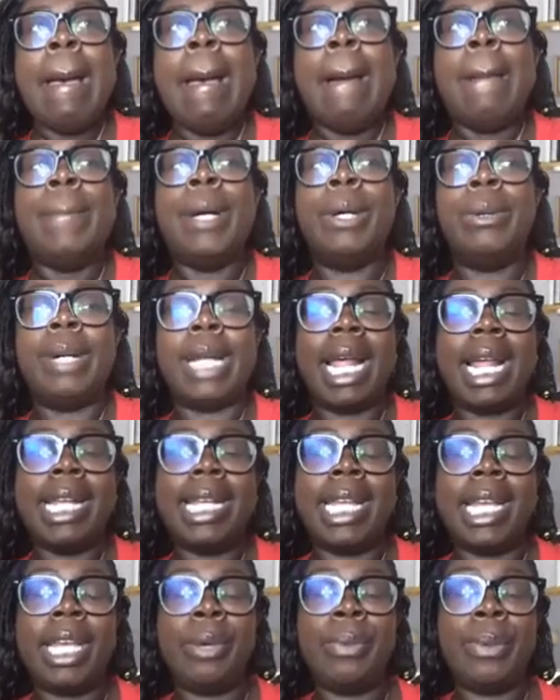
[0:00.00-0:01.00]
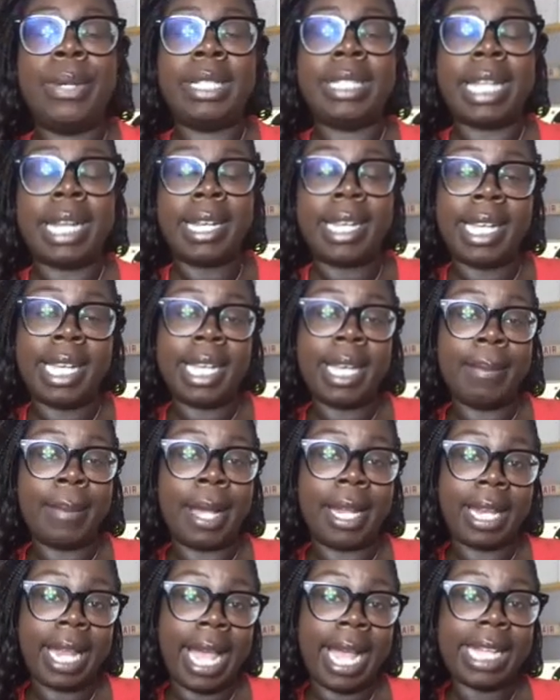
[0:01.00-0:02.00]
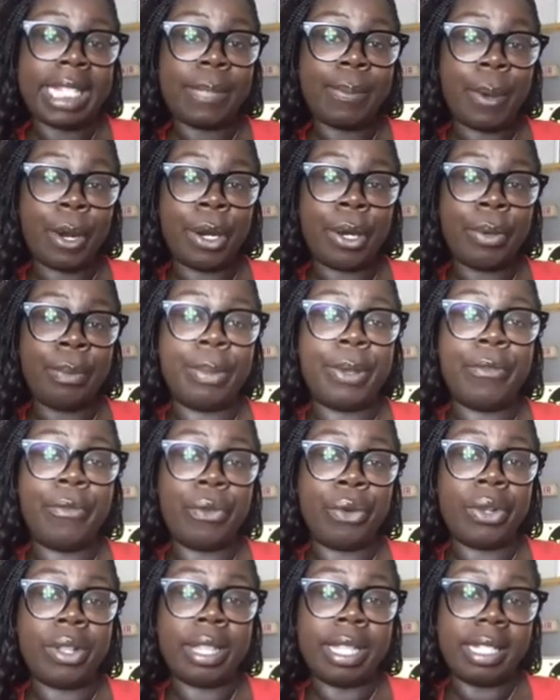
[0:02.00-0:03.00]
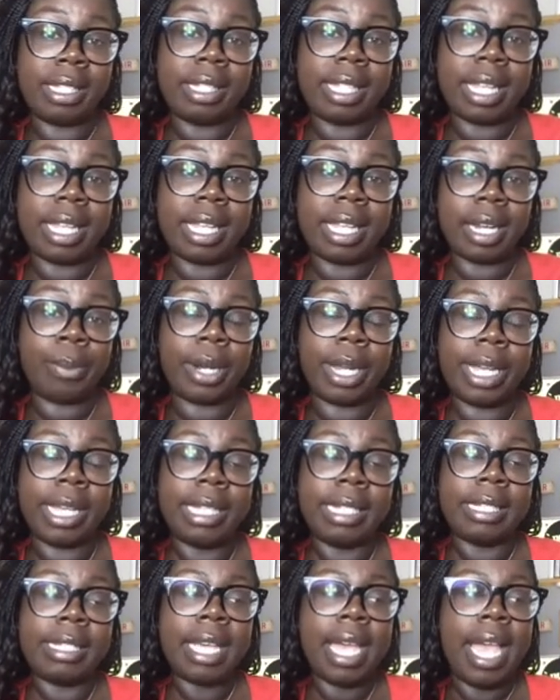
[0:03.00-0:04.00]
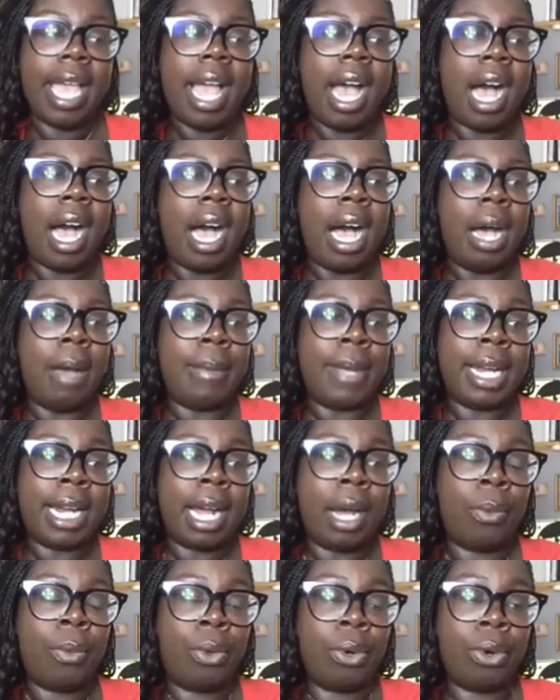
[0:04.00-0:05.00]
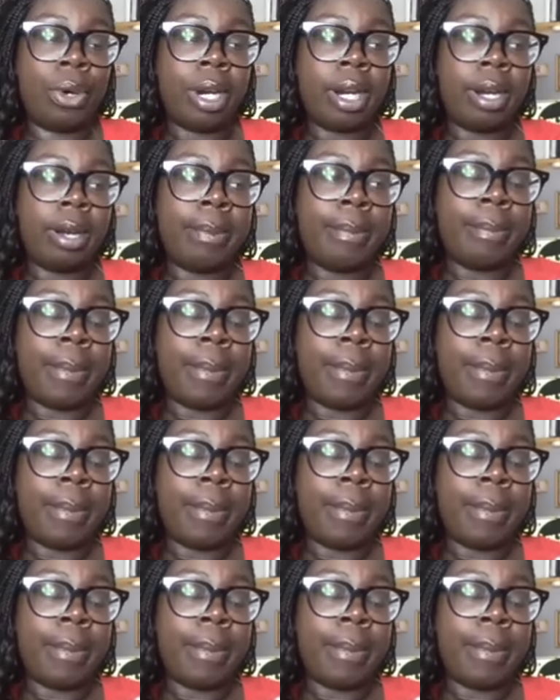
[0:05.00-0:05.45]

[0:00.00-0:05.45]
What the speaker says: But what I did was I did get my last perm before this set of braids, and I wore